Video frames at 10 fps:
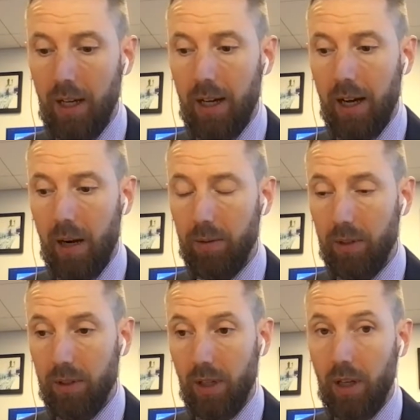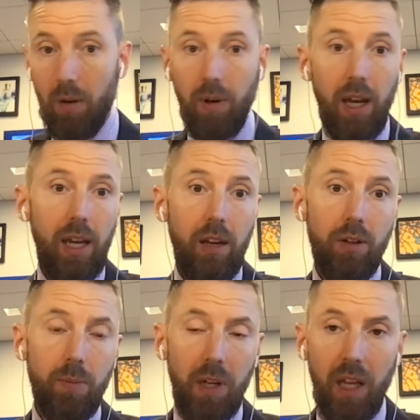I was just like, oh, hey,
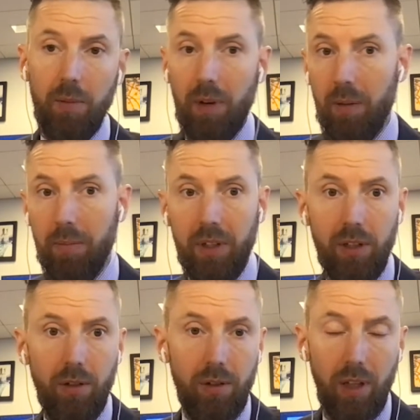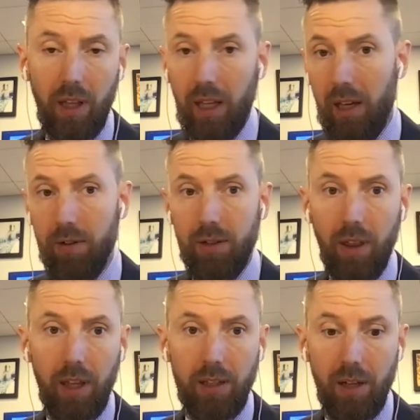here's my name, and I'm this year's, and like, here's the
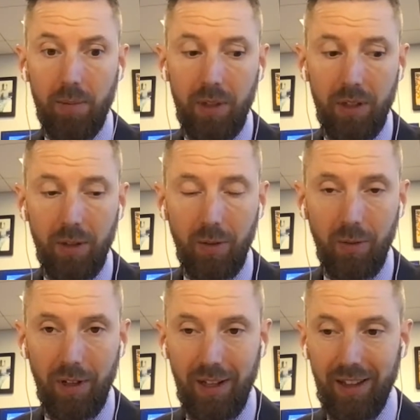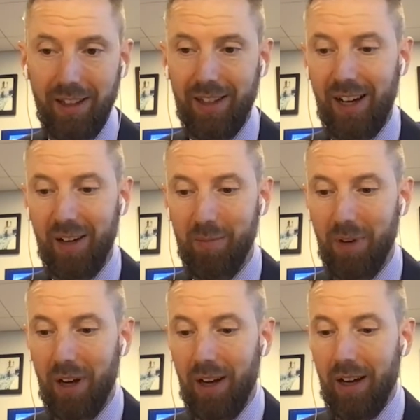things that I'm into. And at the time,
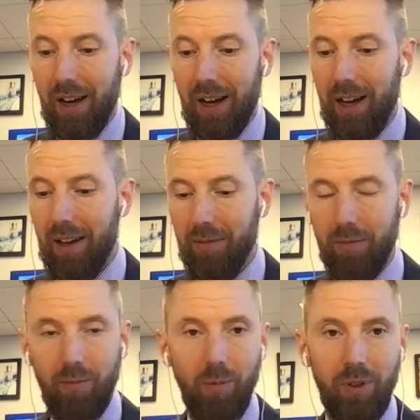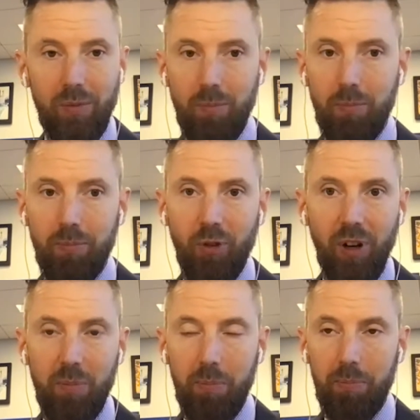was
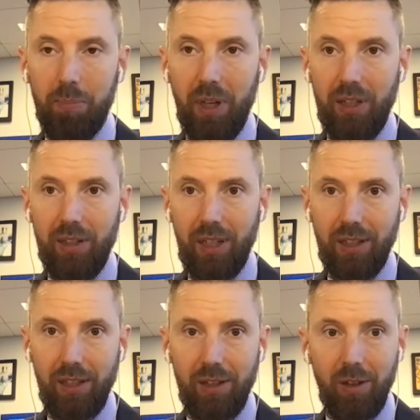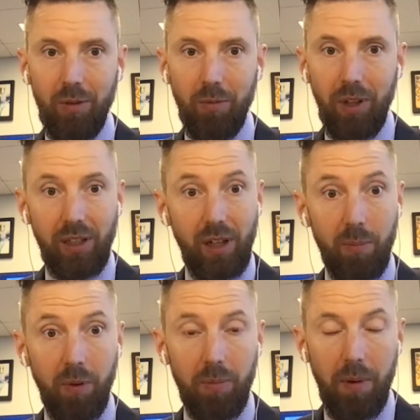trying to piece things into things that I
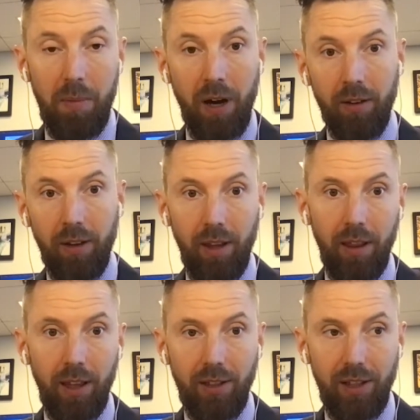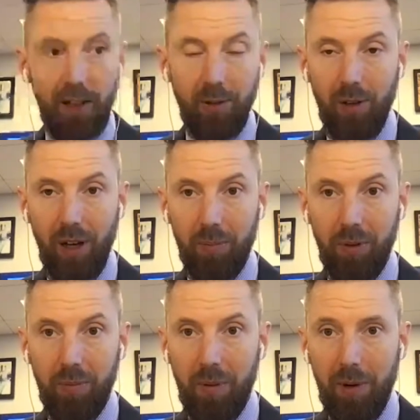put in my mouth and then things that I do not
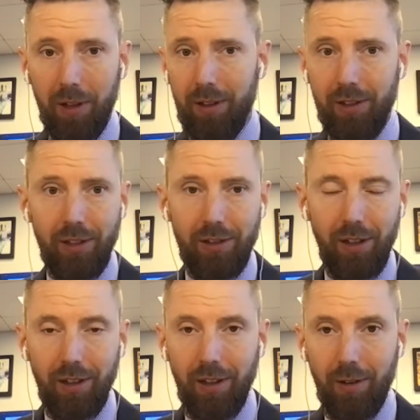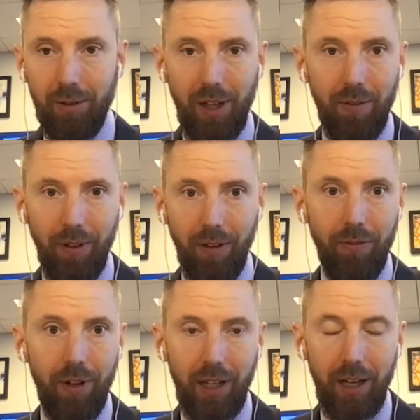put in my mouth because I just thought that that was kind of like a
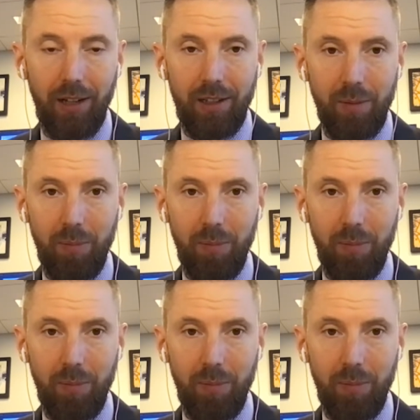funny concept of